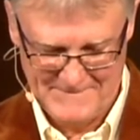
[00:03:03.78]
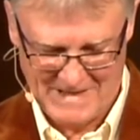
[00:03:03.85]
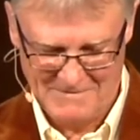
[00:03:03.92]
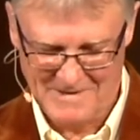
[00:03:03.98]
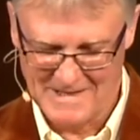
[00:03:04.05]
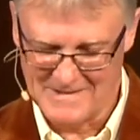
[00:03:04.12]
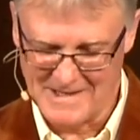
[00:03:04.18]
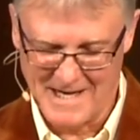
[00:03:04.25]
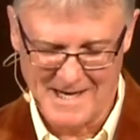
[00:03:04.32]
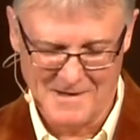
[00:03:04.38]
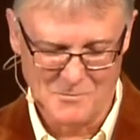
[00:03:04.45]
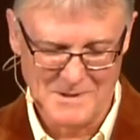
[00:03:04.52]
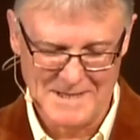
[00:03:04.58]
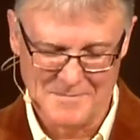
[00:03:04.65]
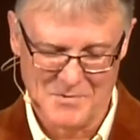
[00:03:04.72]
Father God,
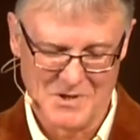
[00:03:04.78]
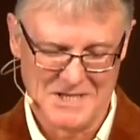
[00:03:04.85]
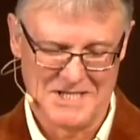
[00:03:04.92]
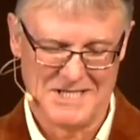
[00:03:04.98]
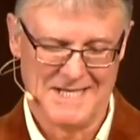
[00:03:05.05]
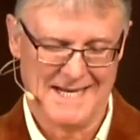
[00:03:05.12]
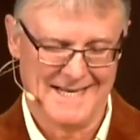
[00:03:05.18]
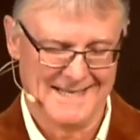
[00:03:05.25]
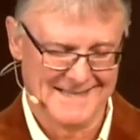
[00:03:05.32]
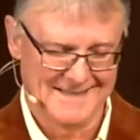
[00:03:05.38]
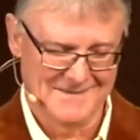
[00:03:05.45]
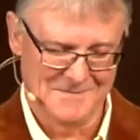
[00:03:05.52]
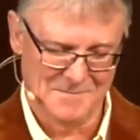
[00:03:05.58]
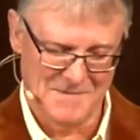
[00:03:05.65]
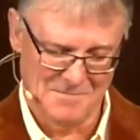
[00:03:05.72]
we appreciate
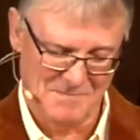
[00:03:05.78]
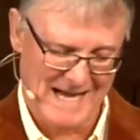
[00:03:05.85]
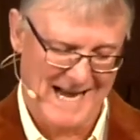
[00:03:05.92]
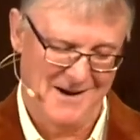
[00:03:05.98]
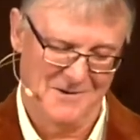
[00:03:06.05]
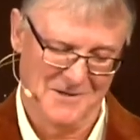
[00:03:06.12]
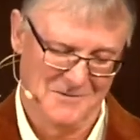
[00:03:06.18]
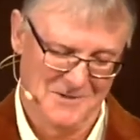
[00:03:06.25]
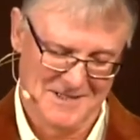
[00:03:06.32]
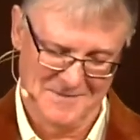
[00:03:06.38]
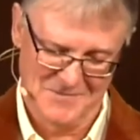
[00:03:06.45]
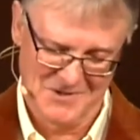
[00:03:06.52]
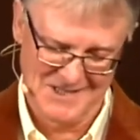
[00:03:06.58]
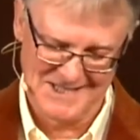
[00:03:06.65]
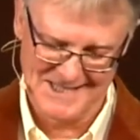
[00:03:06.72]
power. We
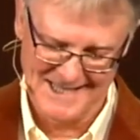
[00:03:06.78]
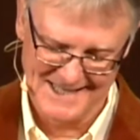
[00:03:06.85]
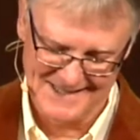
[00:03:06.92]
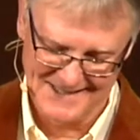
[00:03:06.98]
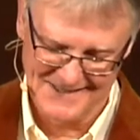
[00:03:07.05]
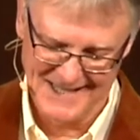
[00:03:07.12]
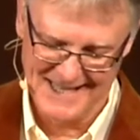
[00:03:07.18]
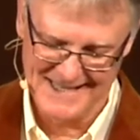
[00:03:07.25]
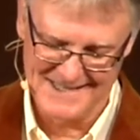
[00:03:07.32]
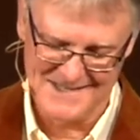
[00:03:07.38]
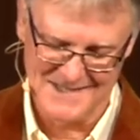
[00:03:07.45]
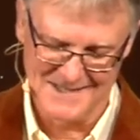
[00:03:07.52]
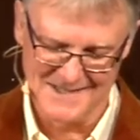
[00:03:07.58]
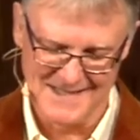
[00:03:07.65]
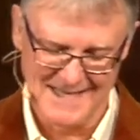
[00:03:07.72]
appreciate the
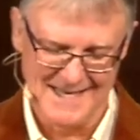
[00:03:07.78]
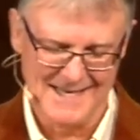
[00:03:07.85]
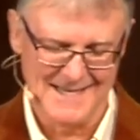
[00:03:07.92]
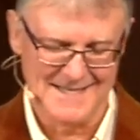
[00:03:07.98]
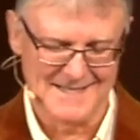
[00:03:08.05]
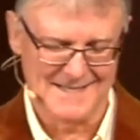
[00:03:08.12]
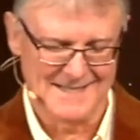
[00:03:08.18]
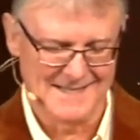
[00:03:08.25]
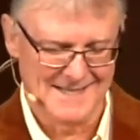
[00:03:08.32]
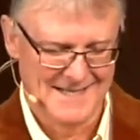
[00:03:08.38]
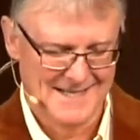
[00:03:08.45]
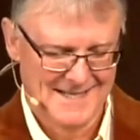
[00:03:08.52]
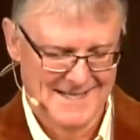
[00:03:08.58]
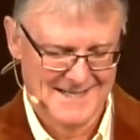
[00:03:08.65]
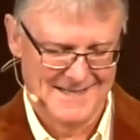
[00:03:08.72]
lights and the heat and,
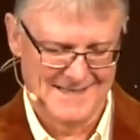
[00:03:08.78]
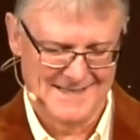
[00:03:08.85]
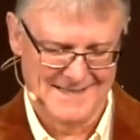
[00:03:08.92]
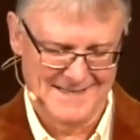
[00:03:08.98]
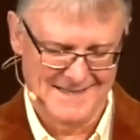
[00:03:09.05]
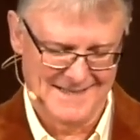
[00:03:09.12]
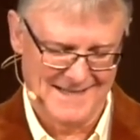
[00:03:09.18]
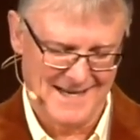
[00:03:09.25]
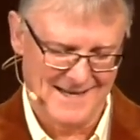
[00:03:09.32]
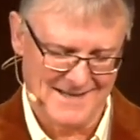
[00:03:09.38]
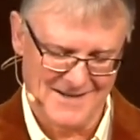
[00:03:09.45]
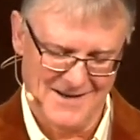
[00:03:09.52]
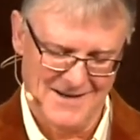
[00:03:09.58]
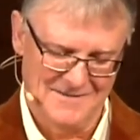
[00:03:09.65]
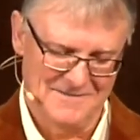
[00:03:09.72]
and the hot
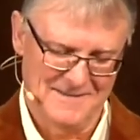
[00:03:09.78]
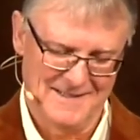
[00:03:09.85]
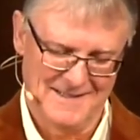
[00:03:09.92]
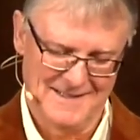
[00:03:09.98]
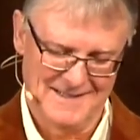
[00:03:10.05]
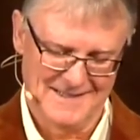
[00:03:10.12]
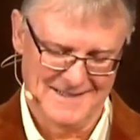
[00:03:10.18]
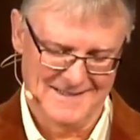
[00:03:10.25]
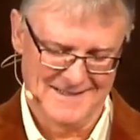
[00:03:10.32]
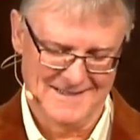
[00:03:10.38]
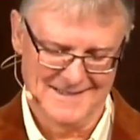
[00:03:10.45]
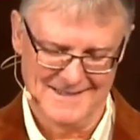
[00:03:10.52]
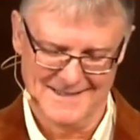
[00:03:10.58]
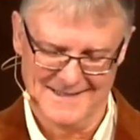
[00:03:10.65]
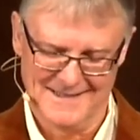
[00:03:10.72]
coffee and,
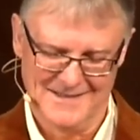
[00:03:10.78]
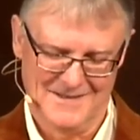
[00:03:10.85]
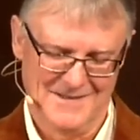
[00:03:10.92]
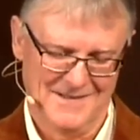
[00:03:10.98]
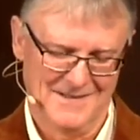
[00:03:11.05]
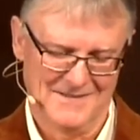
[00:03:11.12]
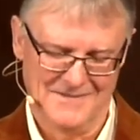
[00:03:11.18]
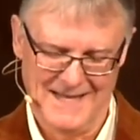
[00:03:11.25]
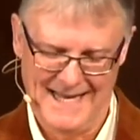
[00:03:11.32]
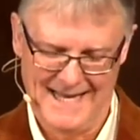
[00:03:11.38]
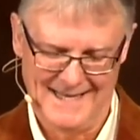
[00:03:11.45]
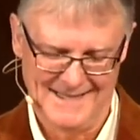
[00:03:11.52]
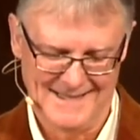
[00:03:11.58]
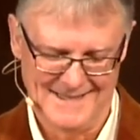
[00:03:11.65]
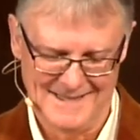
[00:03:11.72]
and all of
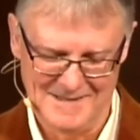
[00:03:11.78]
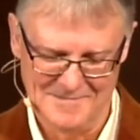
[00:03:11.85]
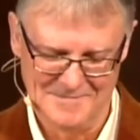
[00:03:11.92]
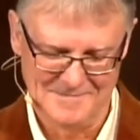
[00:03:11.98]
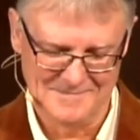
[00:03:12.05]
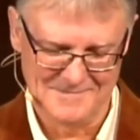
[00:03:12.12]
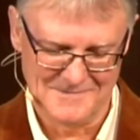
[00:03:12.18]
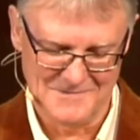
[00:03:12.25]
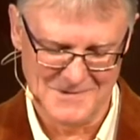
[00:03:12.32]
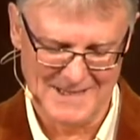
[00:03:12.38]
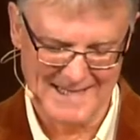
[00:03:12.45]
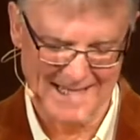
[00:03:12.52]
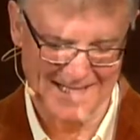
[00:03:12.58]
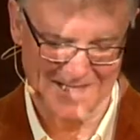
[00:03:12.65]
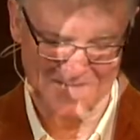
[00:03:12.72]
that. Um, we
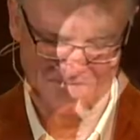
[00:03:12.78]
thank you